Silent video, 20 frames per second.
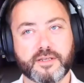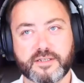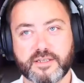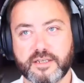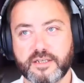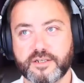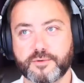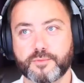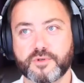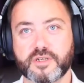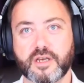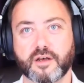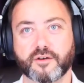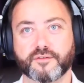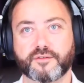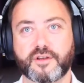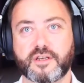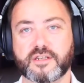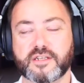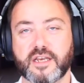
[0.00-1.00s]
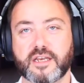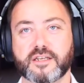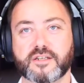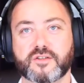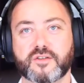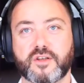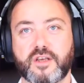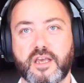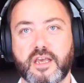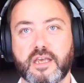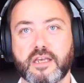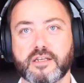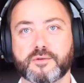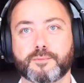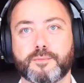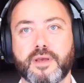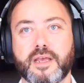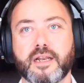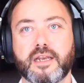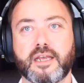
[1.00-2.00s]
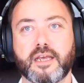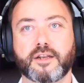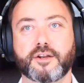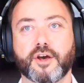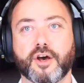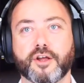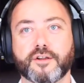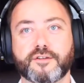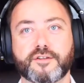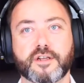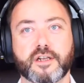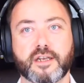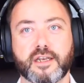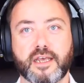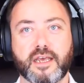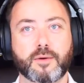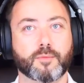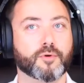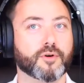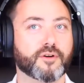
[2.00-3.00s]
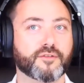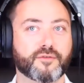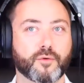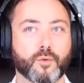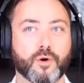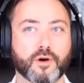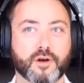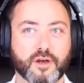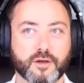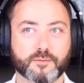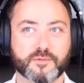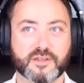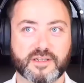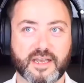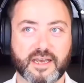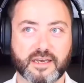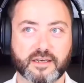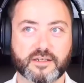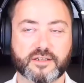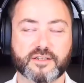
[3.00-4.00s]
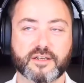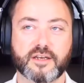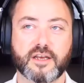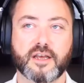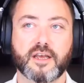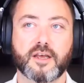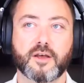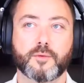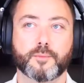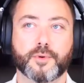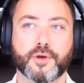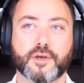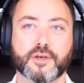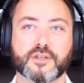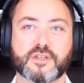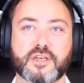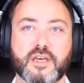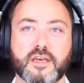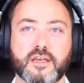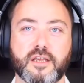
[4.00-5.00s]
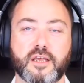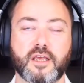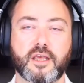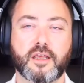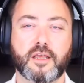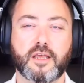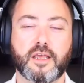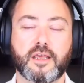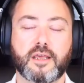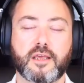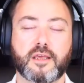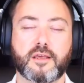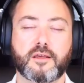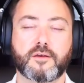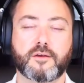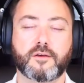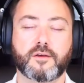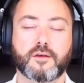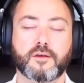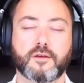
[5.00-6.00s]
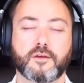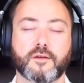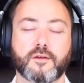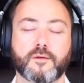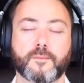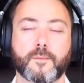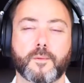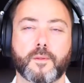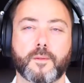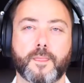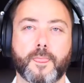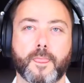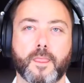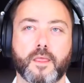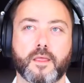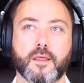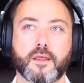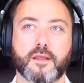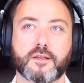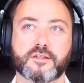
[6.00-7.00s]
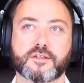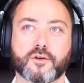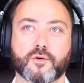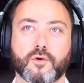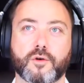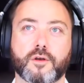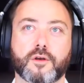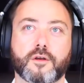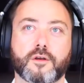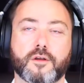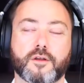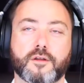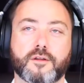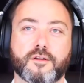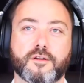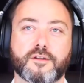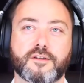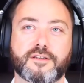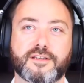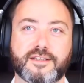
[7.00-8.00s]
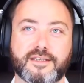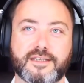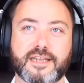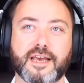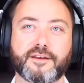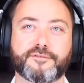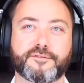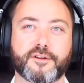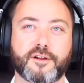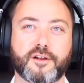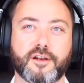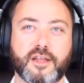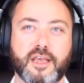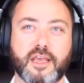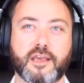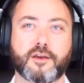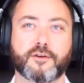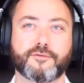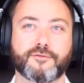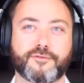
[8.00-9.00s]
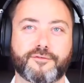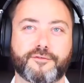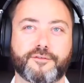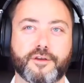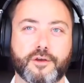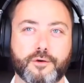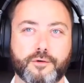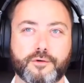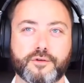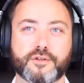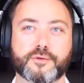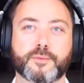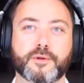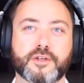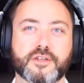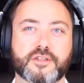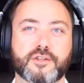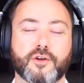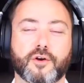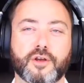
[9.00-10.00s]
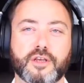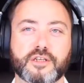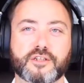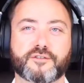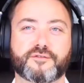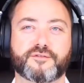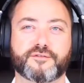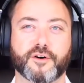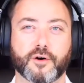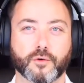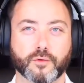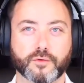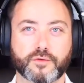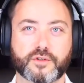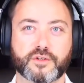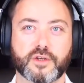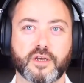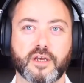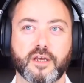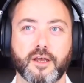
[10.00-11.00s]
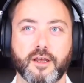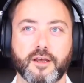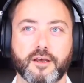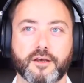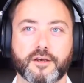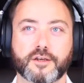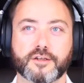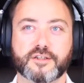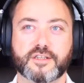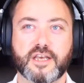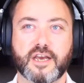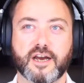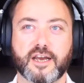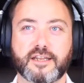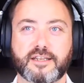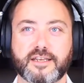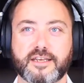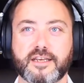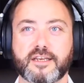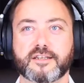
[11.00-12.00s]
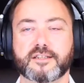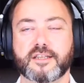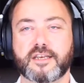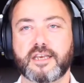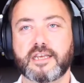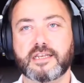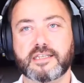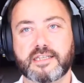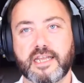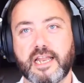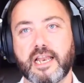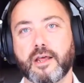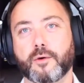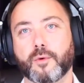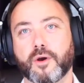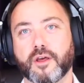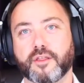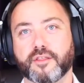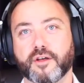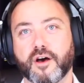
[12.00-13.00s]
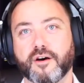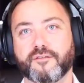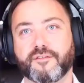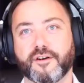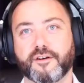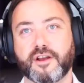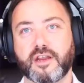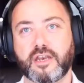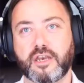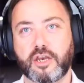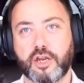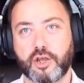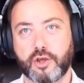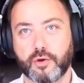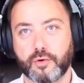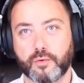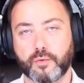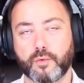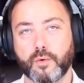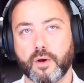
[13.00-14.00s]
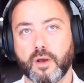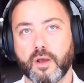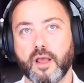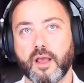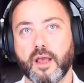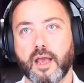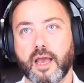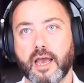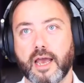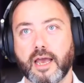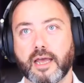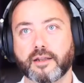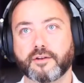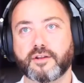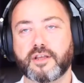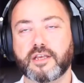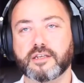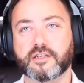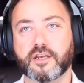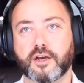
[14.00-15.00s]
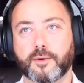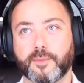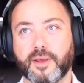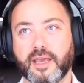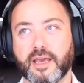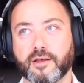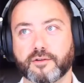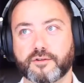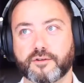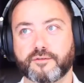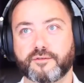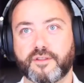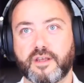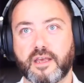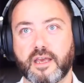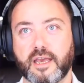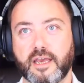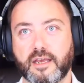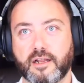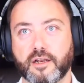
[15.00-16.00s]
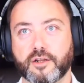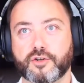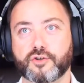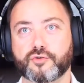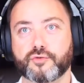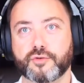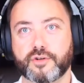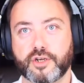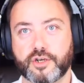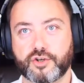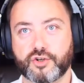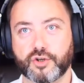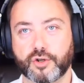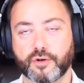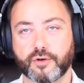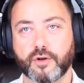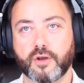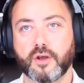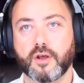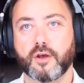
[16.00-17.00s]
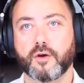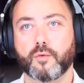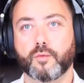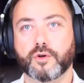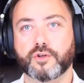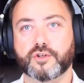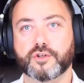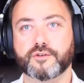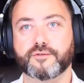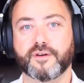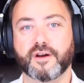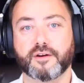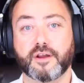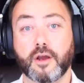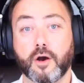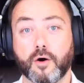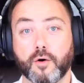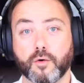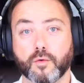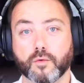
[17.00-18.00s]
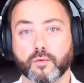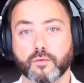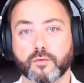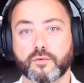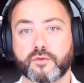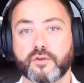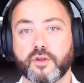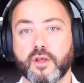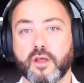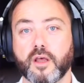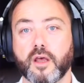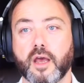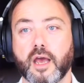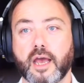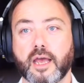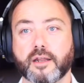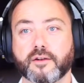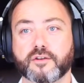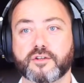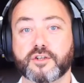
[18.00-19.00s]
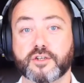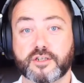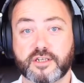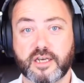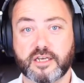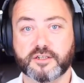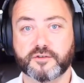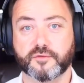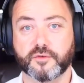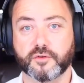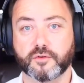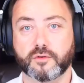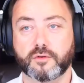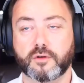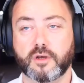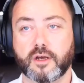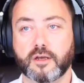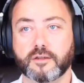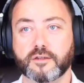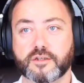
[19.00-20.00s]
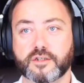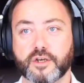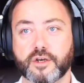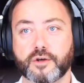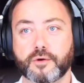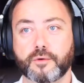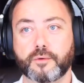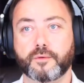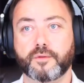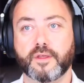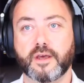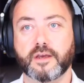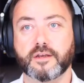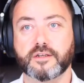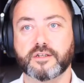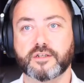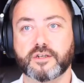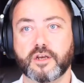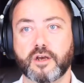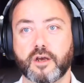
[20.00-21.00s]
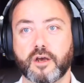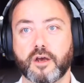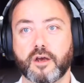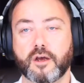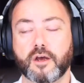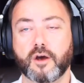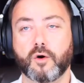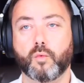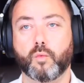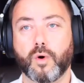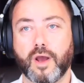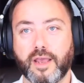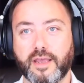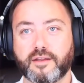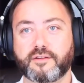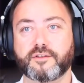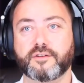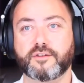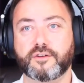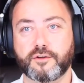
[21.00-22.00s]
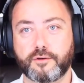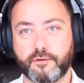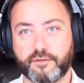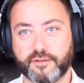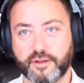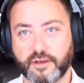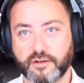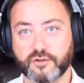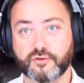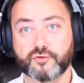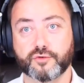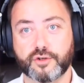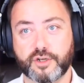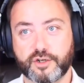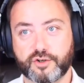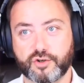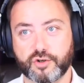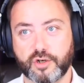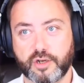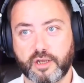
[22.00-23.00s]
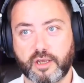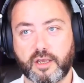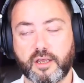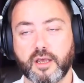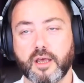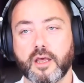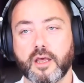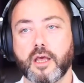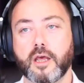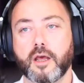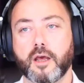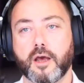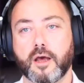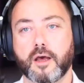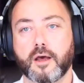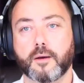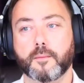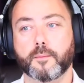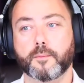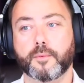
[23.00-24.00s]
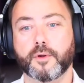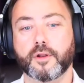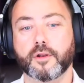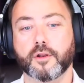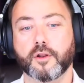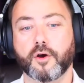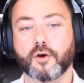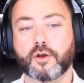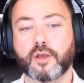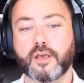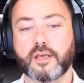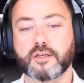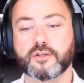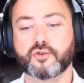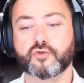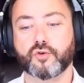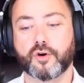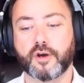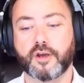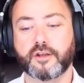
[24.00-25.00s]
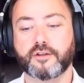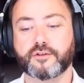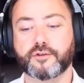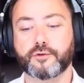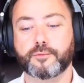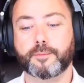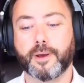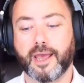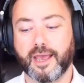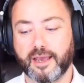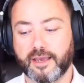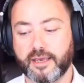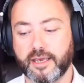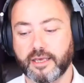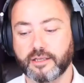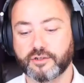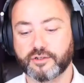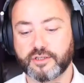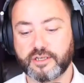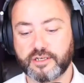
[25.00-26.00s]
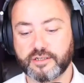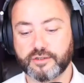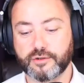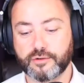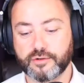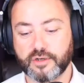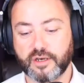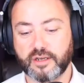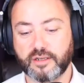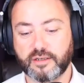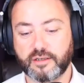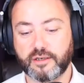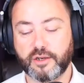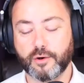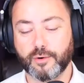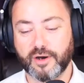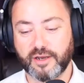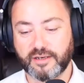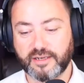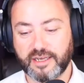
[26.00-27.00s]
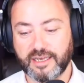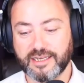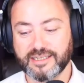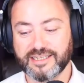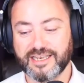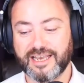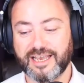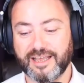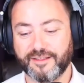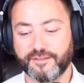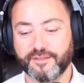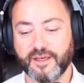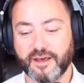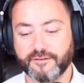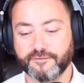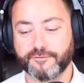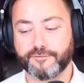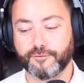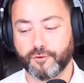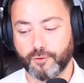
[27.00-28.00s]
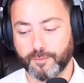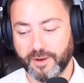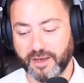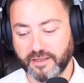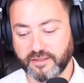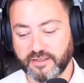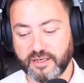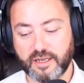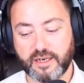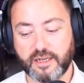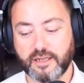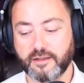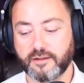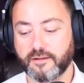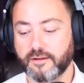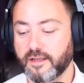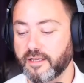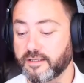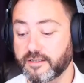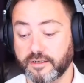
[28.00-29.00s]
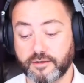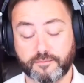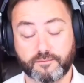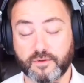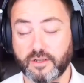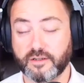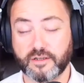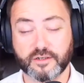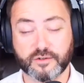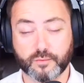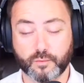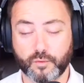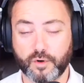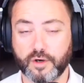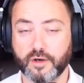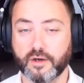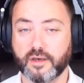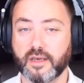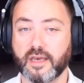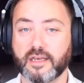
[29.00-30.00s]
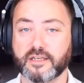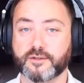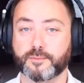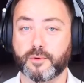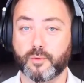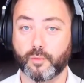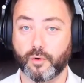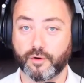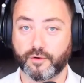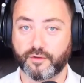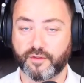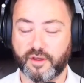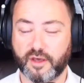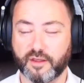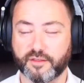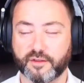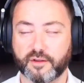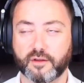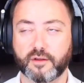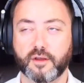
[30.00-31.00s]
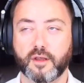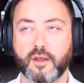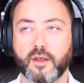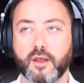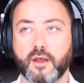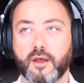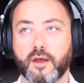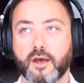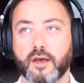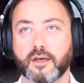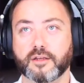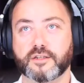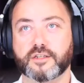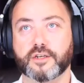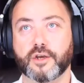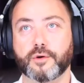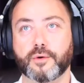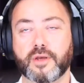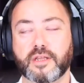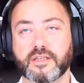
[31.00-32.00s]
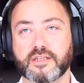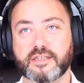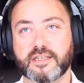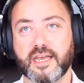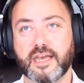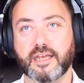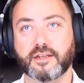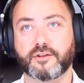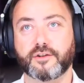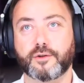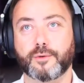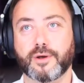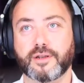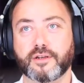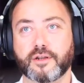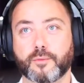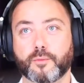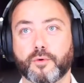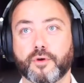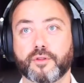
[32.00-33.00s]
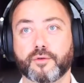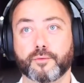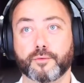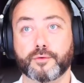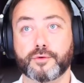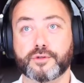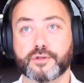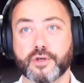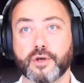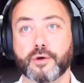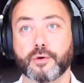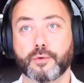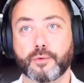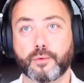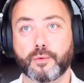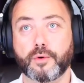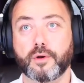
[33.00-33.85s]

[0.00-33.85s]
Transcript: this himself. He says that he is merely an under-labourer for what comes next, because he is definitely confused, but it's not his fault, because the ideas that he's dealing with are very new, and he's coming out of the English tradition, which is very old and successful. And so there's a way to do things traditionally, but Locke is trying to package these new ideas in that format, and it doesn't work. It has to be one or the other. So instead, you end up with Rousseau